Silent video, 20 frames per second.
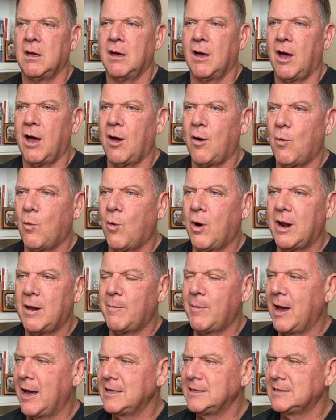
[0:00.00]
Uh, one of
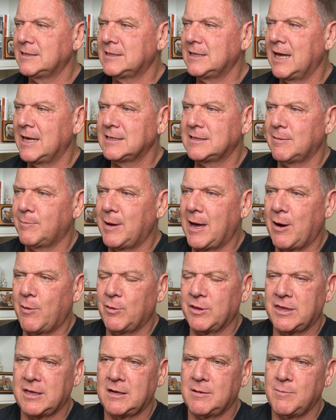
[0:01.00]
mine says about
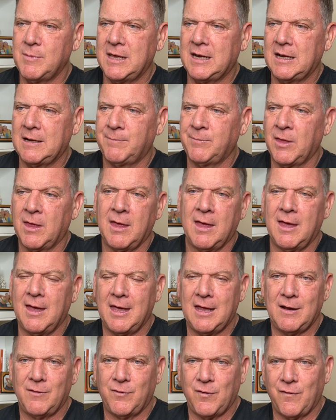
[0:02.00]
within a minute.
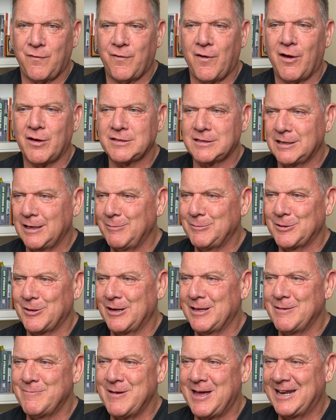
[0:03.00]
And if you fall asleep
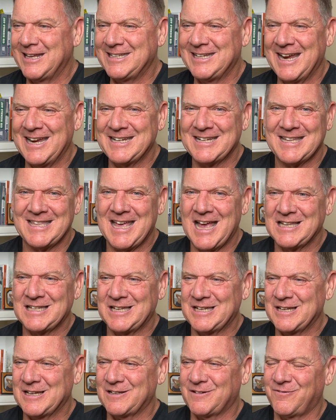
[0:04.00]
during the meditation, that's
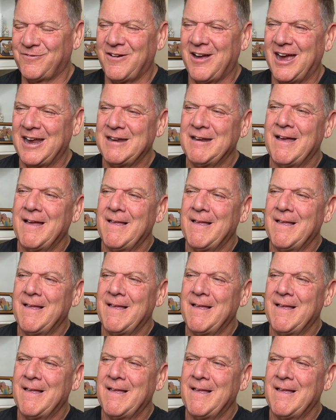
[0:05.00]
just fine.